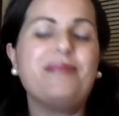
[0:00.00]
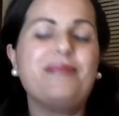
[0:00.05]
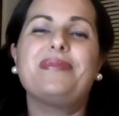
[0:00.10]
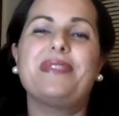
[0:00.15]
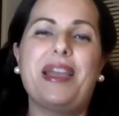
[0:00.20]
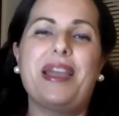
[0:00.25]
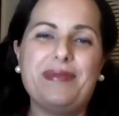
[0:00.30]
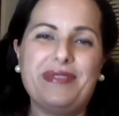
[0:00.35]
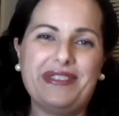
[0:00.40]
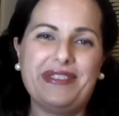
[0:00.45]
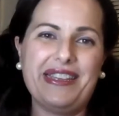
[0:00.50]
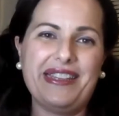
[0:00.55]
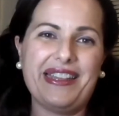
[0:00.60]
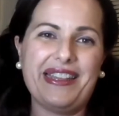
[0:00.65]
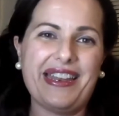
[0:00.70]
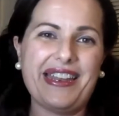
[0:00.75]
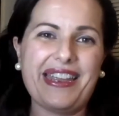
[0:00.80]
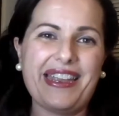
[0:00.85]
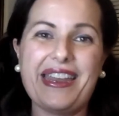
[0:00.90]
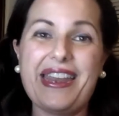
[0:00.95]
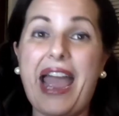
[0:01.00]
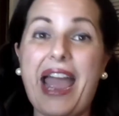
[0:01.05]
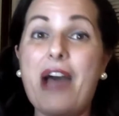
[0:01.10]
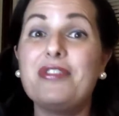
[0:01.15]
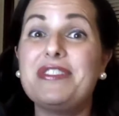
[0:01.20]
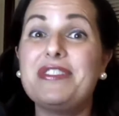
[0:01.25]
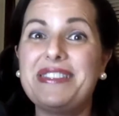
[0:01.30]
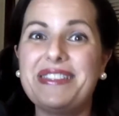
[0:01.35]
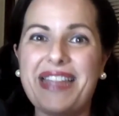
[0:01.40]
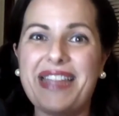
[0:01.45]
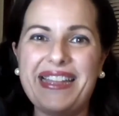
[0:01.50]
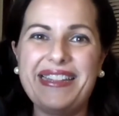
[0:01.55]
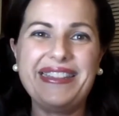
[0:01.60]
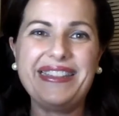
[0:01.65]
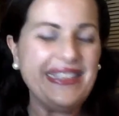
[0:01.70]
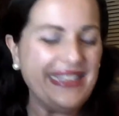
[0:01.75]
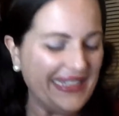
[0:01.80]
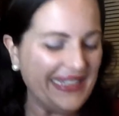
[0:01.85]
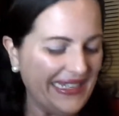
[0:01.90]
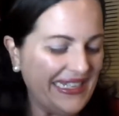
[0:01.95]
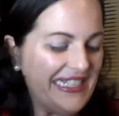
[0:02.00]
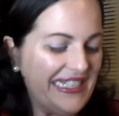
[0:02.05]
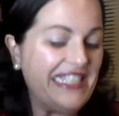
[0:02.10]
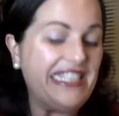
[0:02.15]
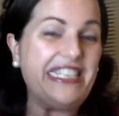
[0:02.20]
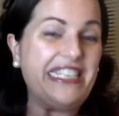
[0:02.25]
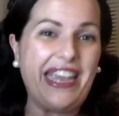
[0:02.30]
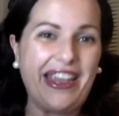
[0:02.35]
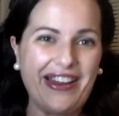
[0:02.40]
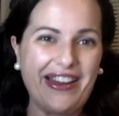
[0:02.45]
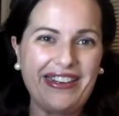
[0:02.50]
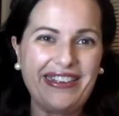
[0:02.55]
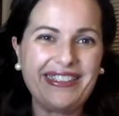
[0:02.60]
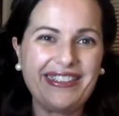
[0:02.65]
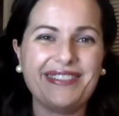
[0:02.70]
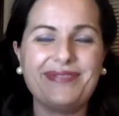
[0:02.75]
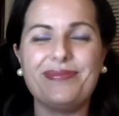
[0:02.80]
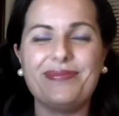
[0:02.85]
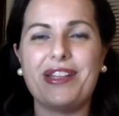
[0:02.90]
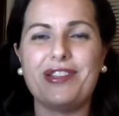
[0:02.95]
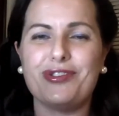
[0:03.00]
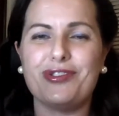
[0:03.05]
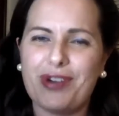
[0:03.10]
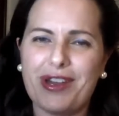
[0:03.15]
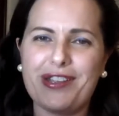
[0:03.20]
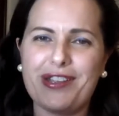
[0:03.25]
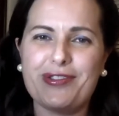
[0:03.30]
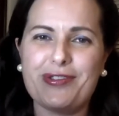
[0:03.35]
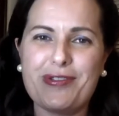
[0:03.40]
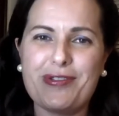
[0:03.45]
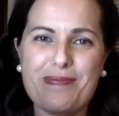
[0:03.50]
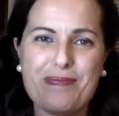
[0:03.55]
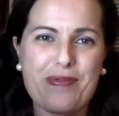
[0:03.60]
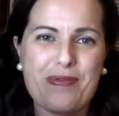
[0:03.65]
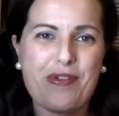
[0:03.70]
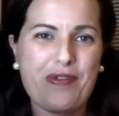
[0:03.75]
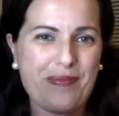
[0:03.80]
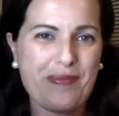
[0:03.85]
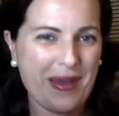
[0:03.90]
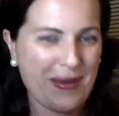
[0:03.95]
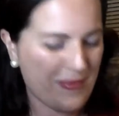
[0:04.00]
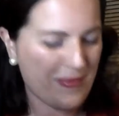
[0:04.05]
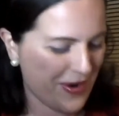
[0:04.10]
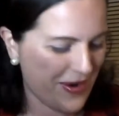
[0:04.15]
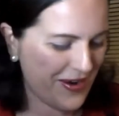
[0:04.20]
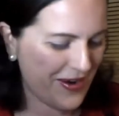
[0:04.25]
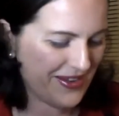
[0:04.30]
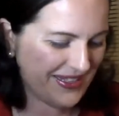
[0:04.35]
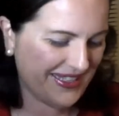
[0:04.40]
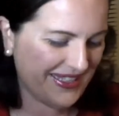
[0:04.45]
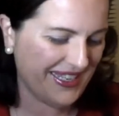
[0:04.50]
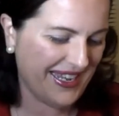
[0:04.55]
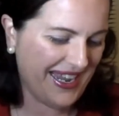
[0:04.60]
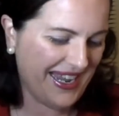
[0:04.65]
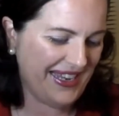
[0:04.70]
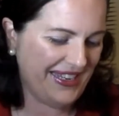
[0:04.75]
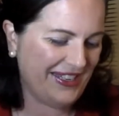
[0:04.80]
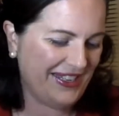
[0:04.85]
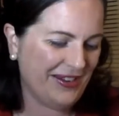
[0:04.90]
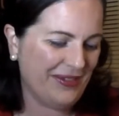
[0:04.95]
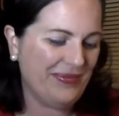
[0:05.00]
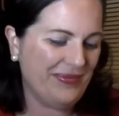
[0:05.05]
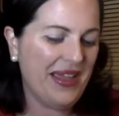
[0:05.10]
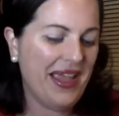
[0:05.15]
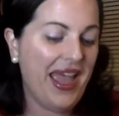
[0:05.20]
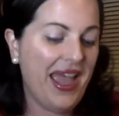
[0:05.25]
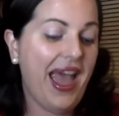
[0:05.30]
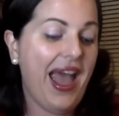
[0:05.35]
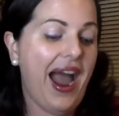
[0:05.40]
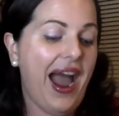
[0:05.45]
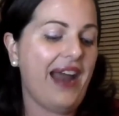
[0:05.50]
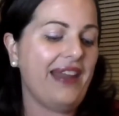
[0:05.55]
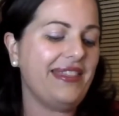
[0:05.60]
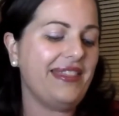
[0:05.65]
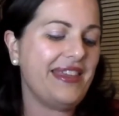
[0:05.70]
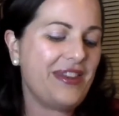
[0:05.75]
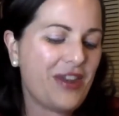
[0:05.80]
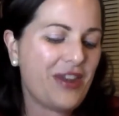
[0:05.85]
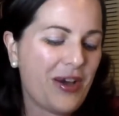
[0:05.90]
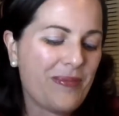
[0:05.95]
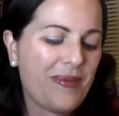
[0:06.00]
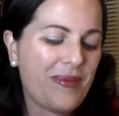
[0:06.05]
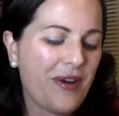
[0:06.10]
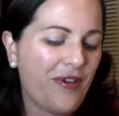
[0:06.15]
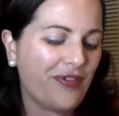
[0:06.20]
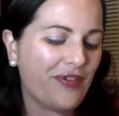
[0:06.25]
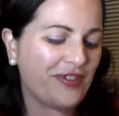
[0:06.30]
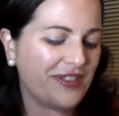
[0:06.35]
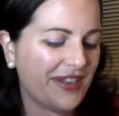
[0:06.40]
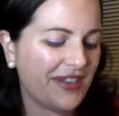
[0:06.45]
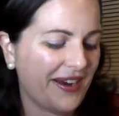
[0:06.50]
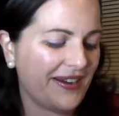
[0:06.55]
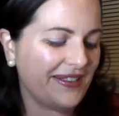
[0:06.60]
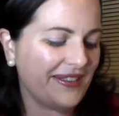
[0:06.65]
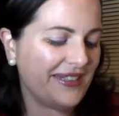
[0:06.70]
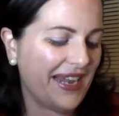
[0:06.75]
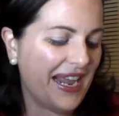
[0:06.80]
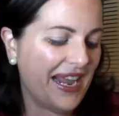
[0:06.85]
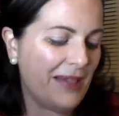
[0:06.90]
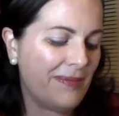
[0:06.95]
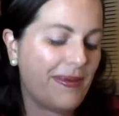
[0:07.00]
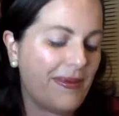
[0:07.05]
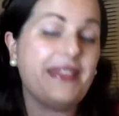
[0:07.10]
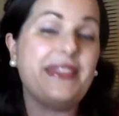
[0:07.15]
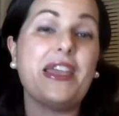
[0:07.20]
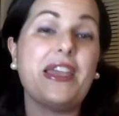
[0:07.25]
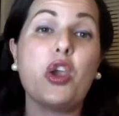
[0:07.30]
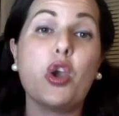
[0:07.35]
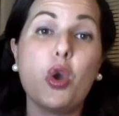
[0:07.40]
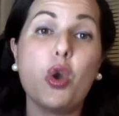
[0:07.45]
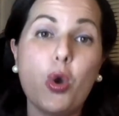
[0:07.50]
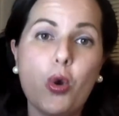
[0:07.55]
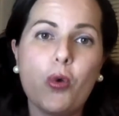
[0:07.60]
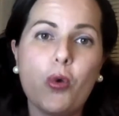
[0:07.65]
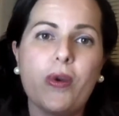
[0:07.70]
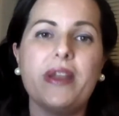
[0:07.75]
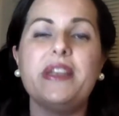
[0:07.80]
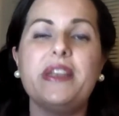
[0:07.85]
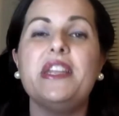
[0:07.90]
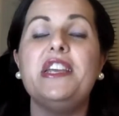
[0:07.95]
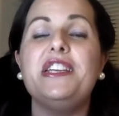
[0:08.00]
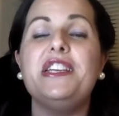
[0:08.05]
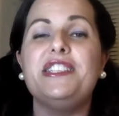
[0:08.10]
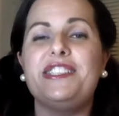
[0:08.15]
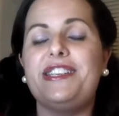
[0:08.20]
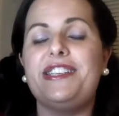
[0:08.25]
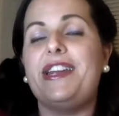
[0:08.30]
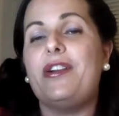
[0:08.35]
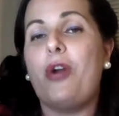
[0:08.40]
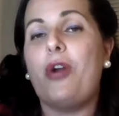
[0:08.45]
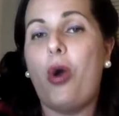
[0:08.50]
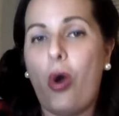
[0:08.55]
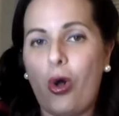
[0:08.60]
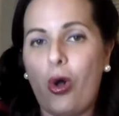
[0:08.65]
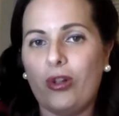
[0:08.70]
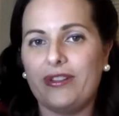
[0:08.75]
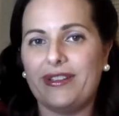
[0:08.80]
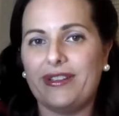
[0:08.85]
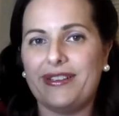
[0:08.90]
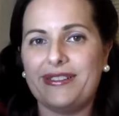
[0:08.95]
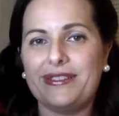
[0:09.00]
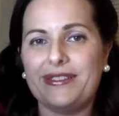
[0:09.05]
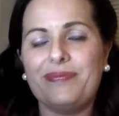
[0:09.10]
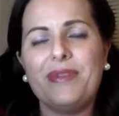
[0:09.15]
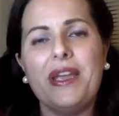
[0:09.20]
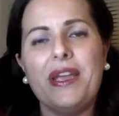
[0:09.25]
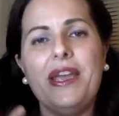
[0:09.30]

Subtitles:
let me say that again, outstanding shares, I'm trying to improve my pronunciation, are the number of shares held by the current shareholders.